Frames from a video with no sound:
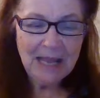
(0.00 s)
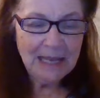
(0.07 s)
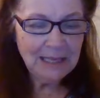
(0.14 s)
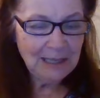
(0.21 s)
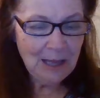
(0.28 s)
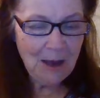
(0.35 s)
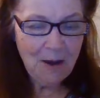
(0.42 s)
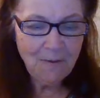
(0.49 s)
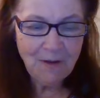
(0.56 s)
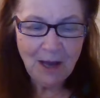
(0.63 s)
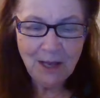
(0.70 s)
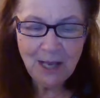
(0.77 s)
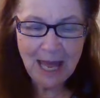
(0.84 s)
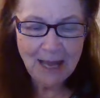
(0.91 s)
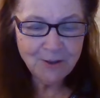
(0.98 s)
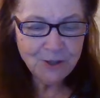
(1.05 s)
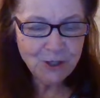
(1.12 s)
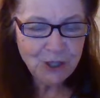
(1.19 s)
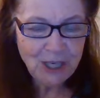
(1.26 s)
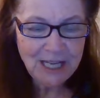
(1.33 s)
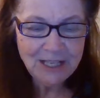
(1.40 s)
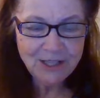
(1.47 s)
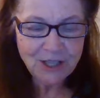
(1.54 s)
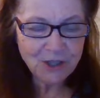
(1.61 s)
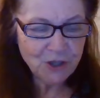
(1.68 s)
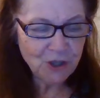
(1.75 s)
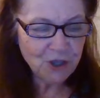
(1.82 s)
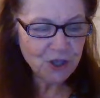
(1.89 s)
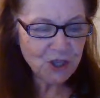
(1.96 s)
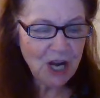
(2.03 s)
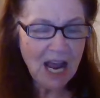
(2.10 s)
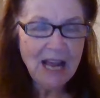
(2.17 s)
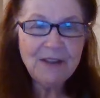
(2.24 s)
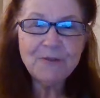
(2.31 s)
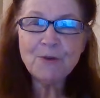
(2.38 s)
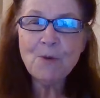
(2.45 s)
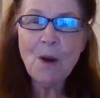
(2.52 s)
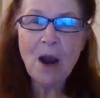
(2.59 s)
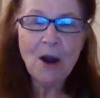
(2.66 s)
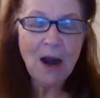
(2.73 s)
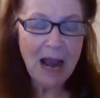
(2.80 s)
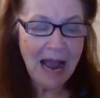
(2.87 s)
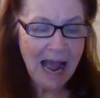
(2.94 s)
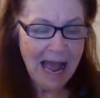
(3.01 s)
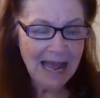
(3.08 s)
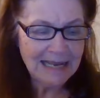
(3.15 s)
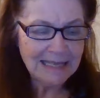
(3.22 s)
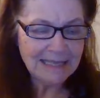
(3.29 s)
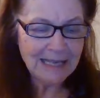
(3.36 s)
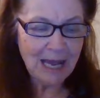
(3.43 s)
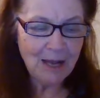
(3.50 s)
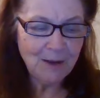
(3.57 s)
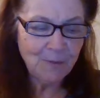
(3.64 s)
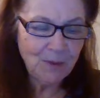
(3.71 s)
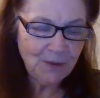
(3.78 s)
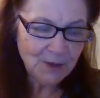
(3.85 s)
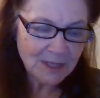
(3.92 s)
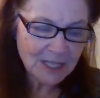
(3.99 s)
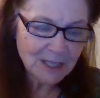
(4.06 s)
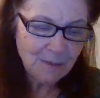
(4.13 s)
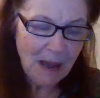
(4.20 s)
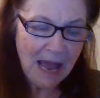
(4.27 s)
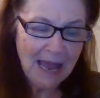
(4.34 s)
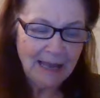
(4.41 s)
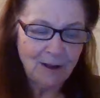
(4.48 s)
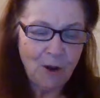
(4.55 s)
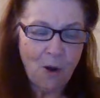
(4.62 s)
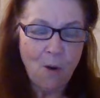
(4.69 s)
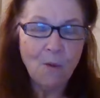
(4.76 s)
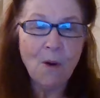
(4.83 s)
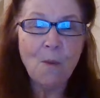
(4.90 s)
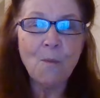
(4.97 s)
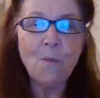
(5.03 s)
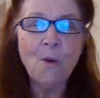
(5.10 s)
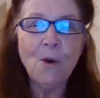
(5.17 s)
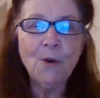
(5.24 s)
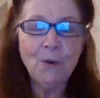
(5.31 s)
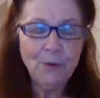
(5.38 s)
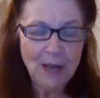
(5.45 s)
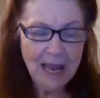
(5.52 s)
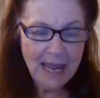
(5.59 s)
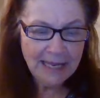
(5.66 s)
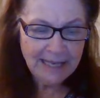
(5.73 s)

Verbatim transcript: Love allowed Jesus to shine through our eyes with a smile or a word,